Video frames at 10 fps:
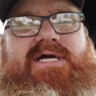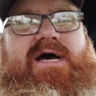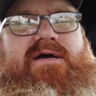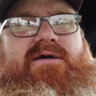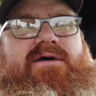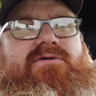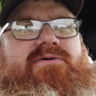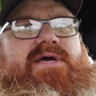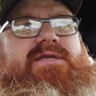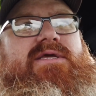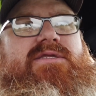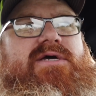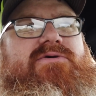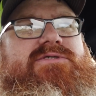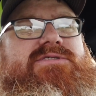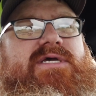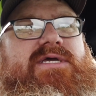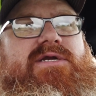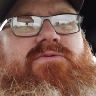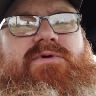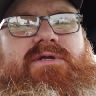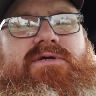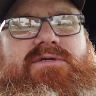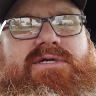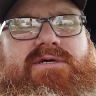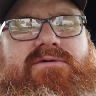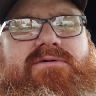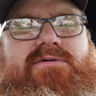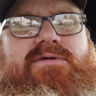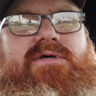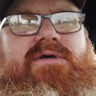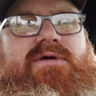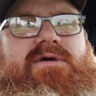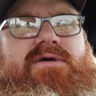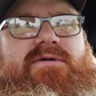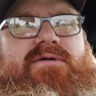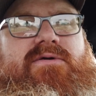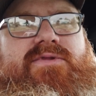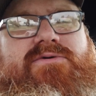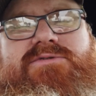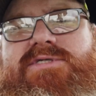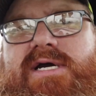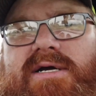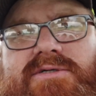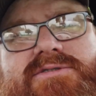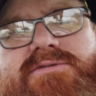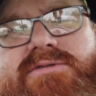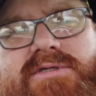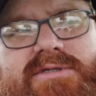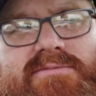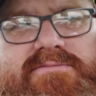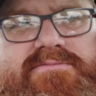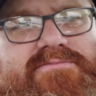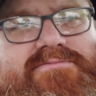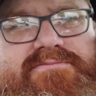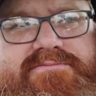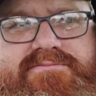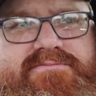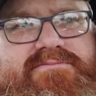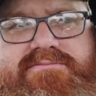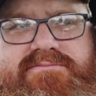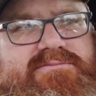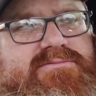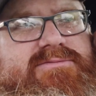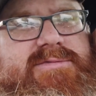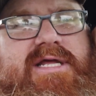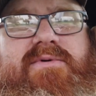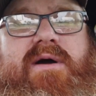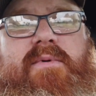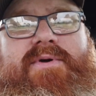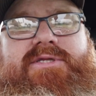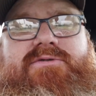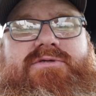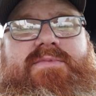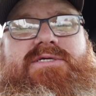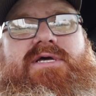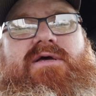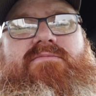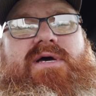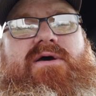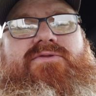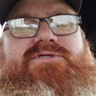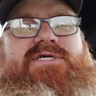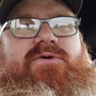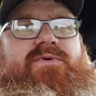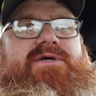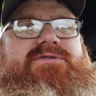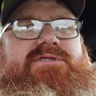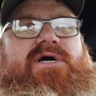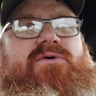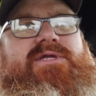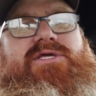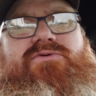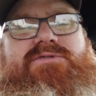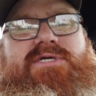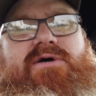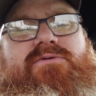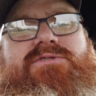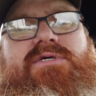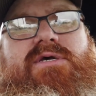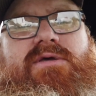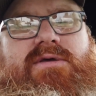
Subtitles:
stock, I'll go ahead and get those, because I can get a really good deal on those tires. Anyway, I'm gonna put those on my other set of wheels and only use those